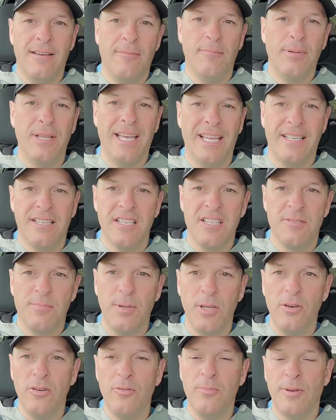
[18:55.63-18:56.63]
Blanton's
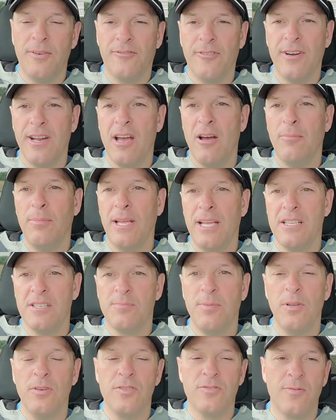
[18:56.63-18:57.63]
Blue. But for now,
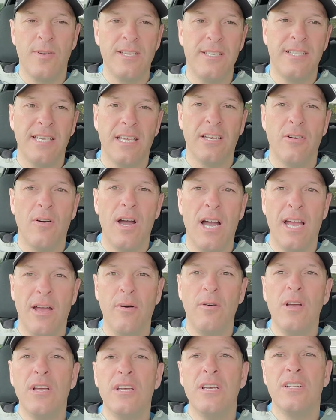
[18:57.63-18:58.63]
Blanton's Blue is racing in Ohio
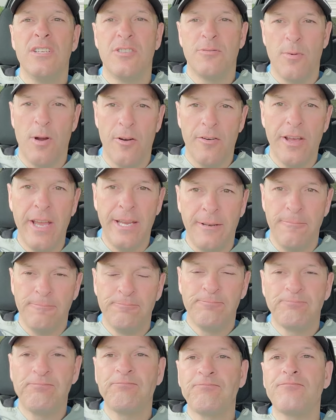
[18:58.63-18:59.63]
tomorrow night.
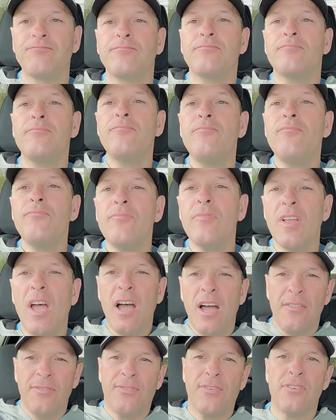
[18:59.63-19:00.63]

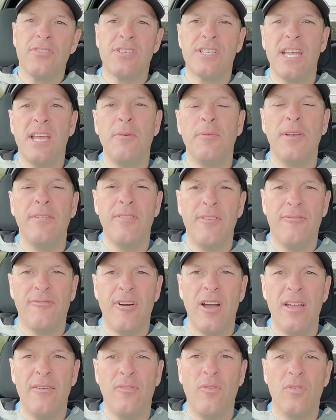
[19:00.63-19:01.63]
On Thursday, we have the
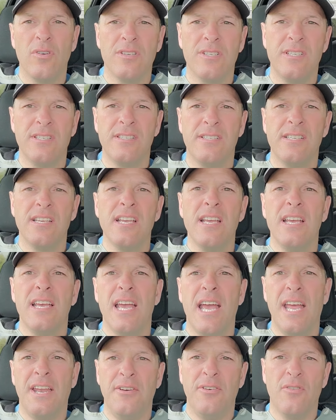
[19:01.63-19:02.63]
five horses
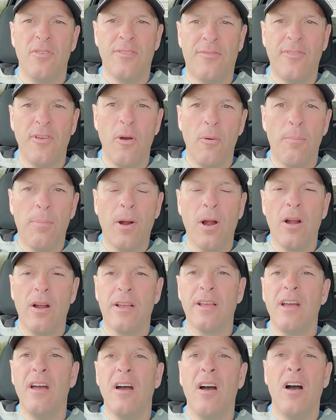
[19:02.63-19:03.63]
at Northfield Park.
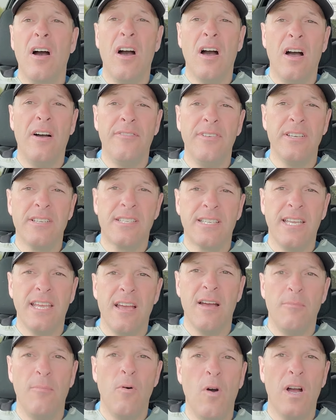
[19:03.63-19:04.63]
Obviously,
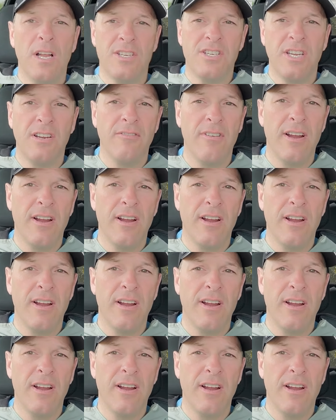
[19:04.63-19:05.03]
I'm watching